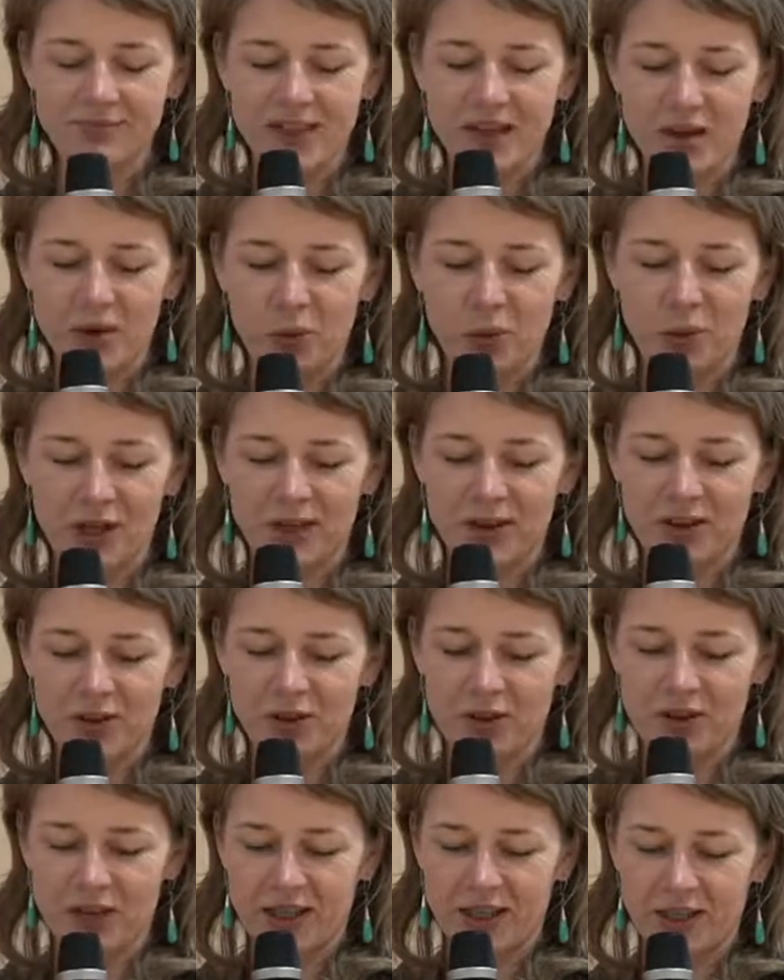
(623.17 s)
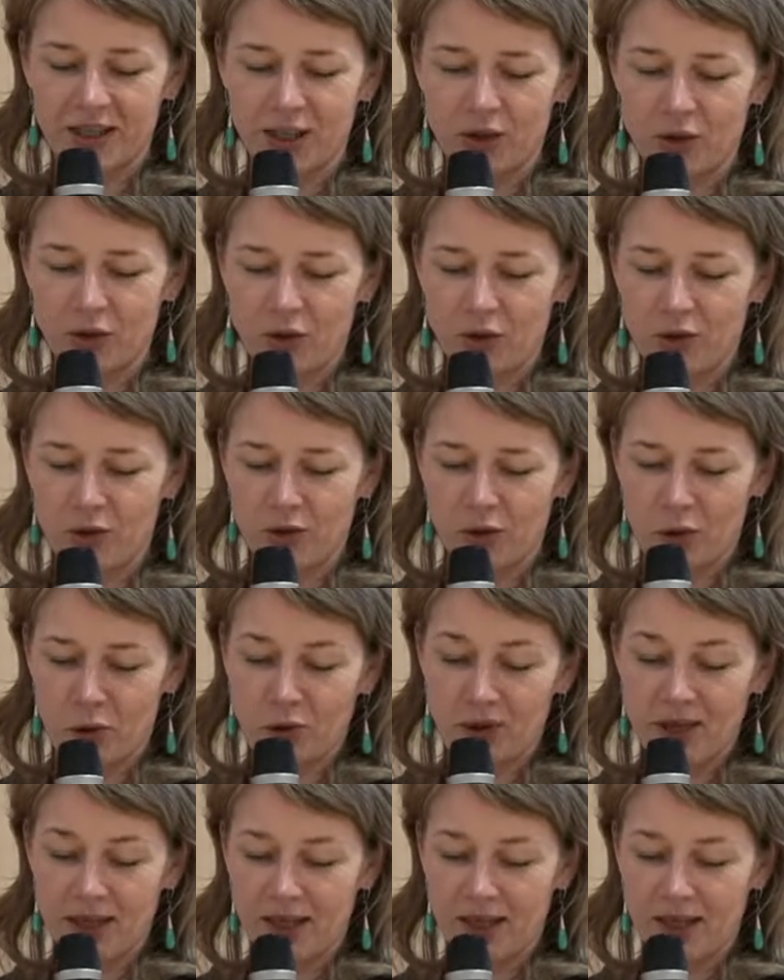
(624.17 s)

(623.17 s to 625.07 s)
When not writing or drawing,